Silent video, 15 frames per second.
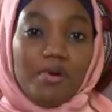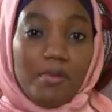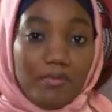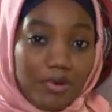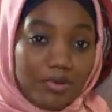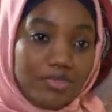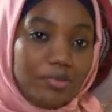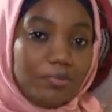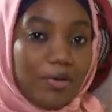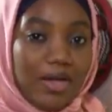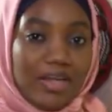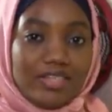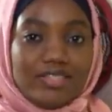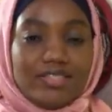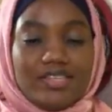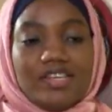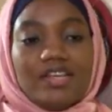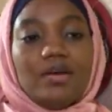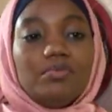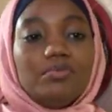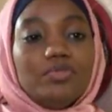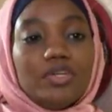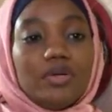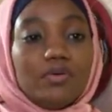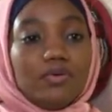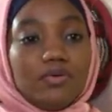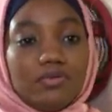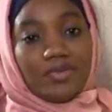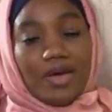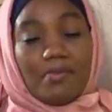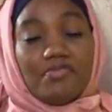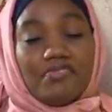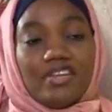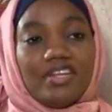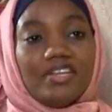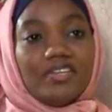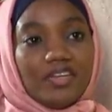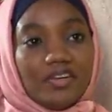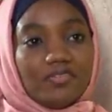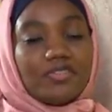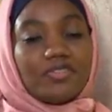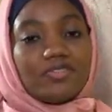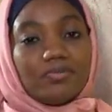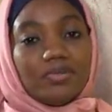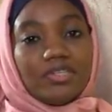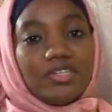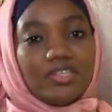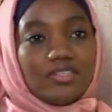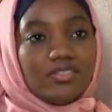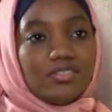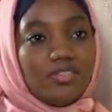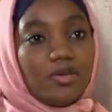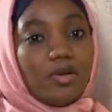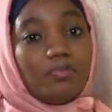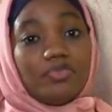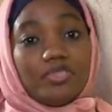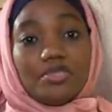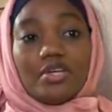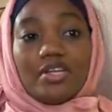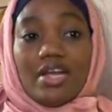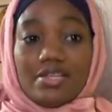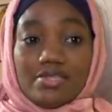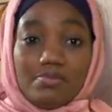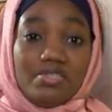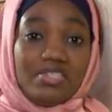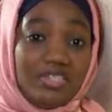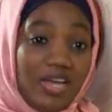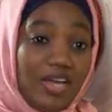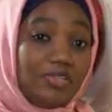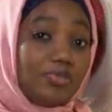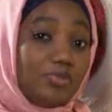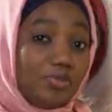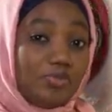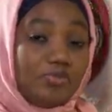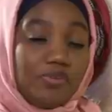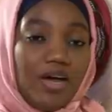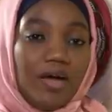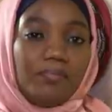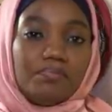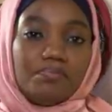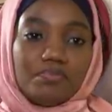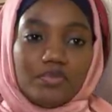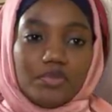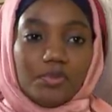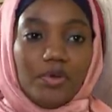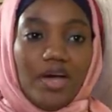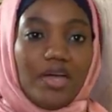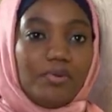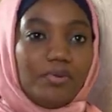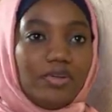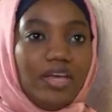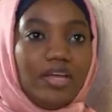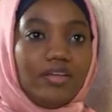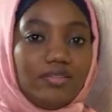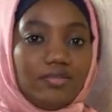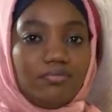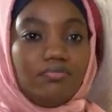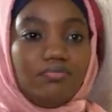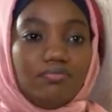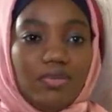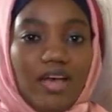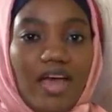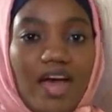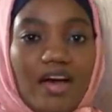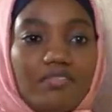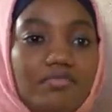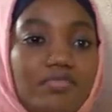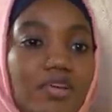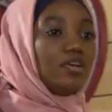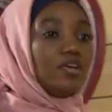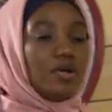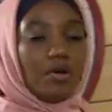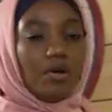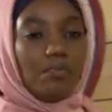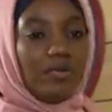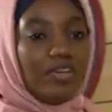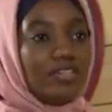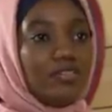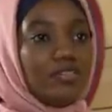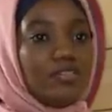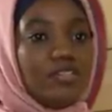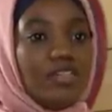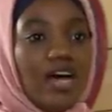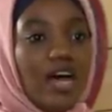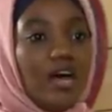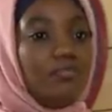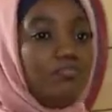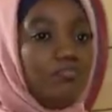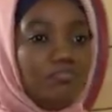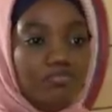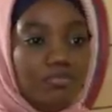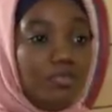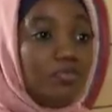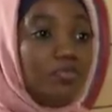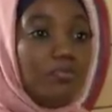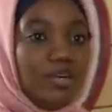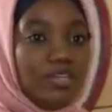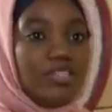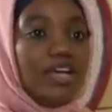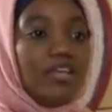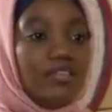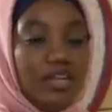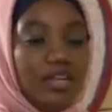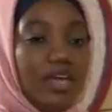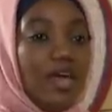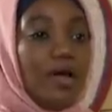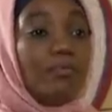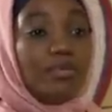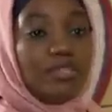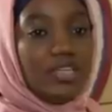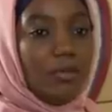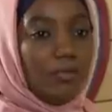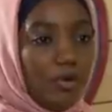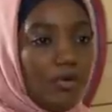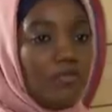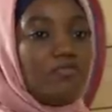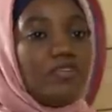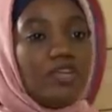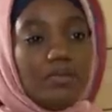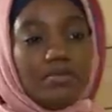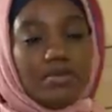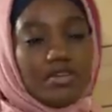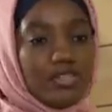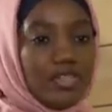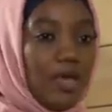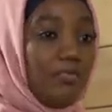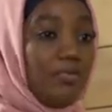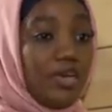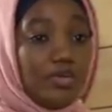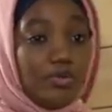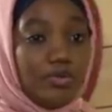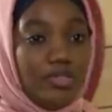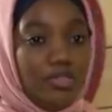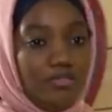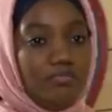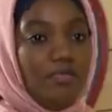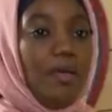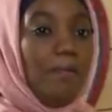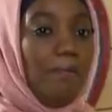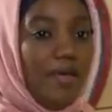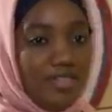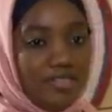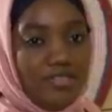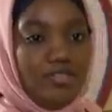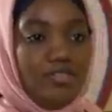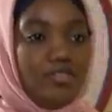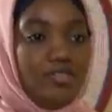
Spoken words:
from Bauchi, but I stay in Abuja. I'm feeling nervous because the competition has been tight so far. So I know, like, I have competitors that even better than I am, but I'm confident because I'm here to give my